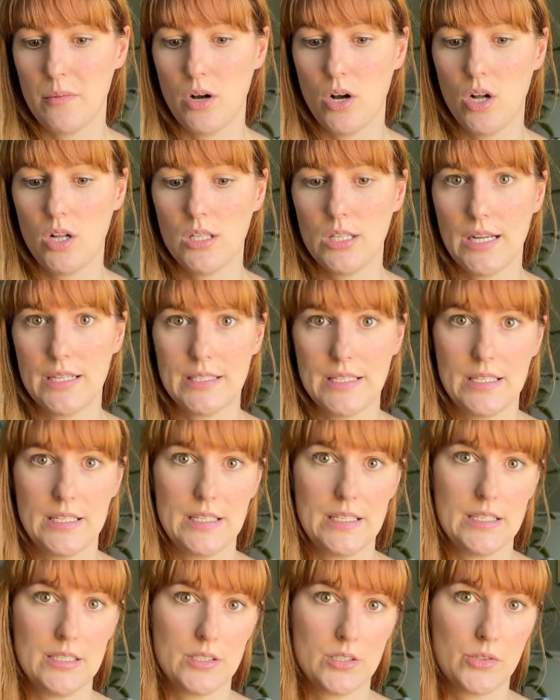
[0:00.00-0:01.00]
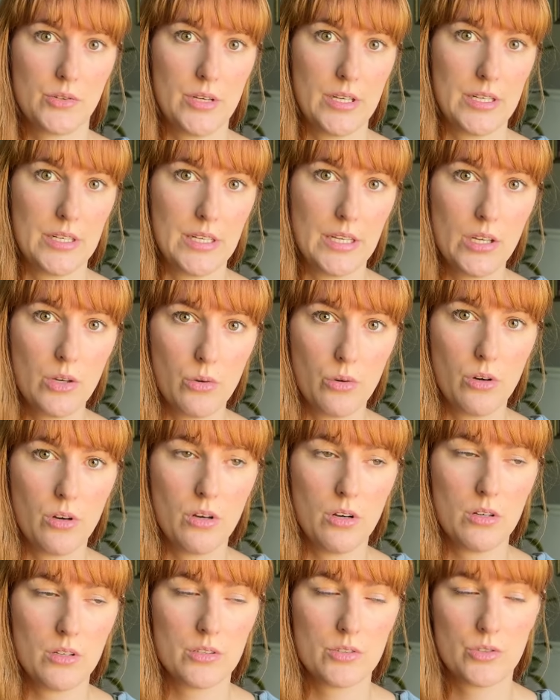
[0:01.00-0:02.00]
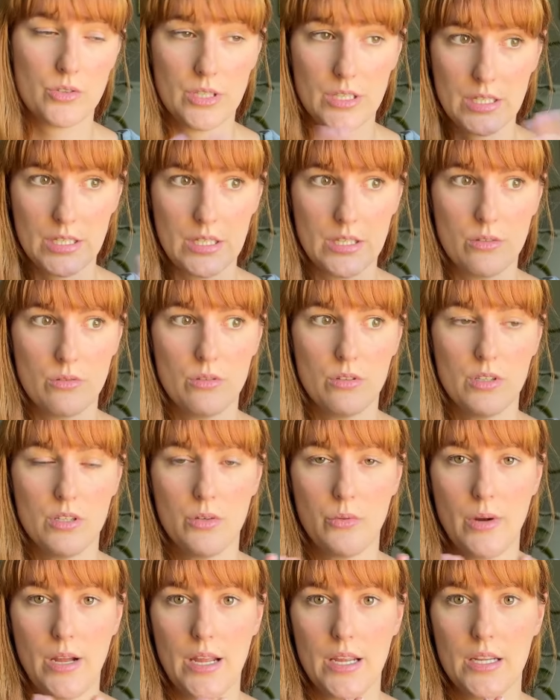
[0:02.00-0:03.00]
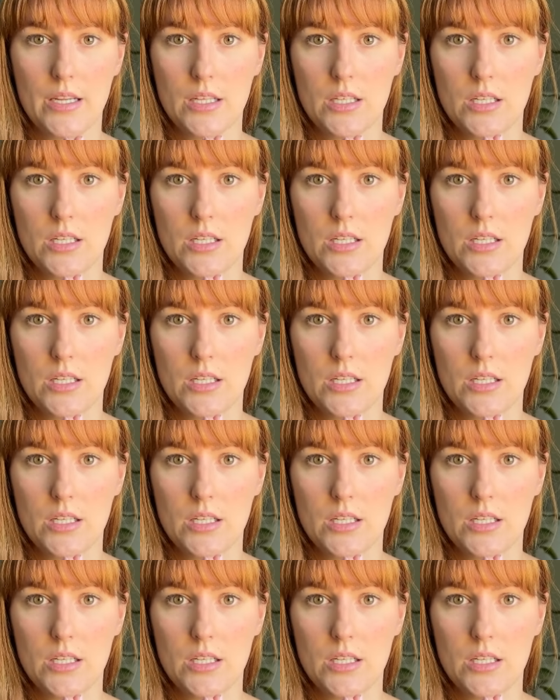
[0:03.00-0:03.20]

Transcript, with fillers: All identity is created equal, treated equal in a way.